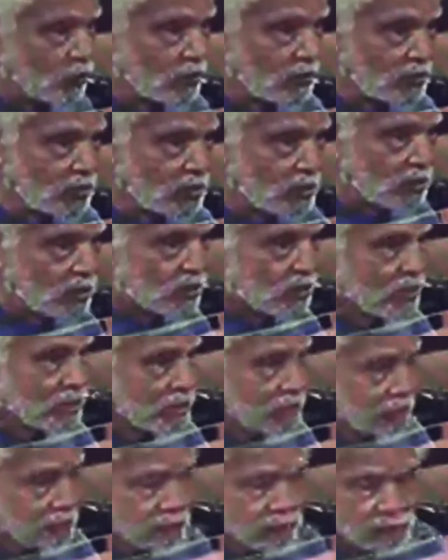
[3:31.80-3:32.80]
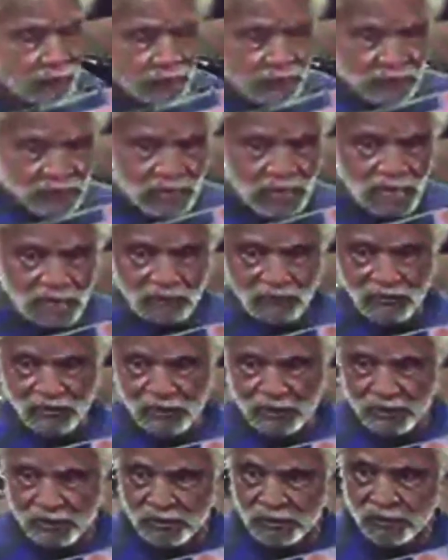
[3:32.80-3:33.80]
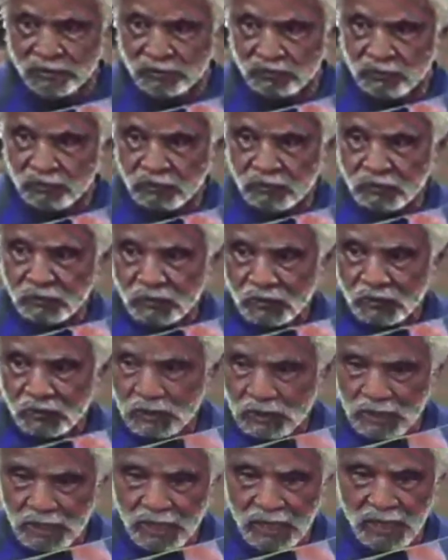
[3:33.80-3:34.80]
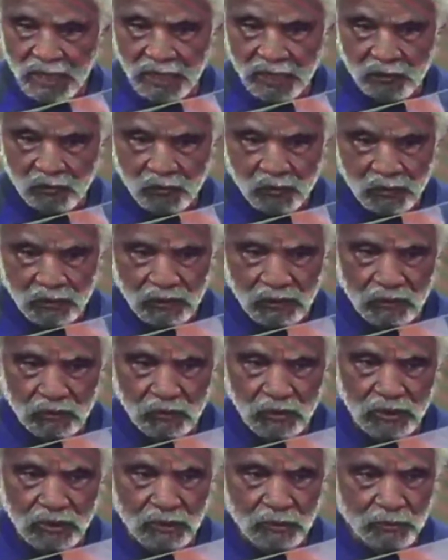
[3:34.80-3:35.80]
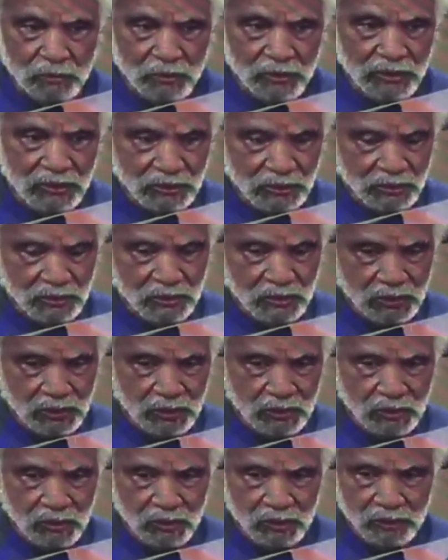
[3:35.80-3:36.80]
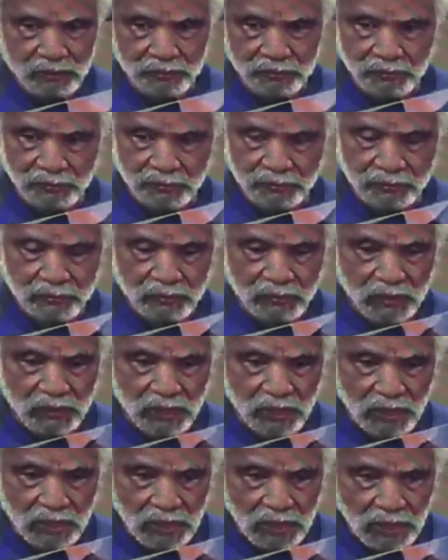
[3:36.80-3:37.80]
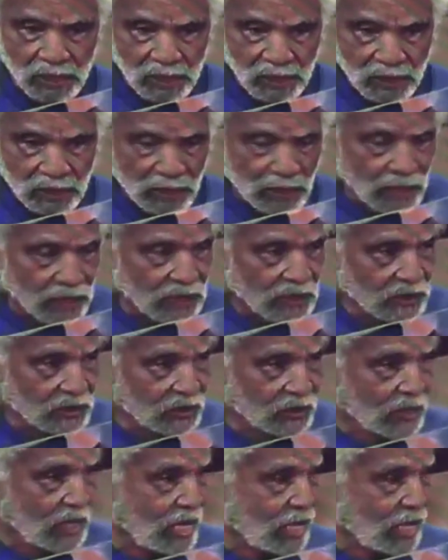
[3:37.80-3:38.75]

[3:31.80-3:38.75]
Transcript: with the convict, and with the prison system. Then this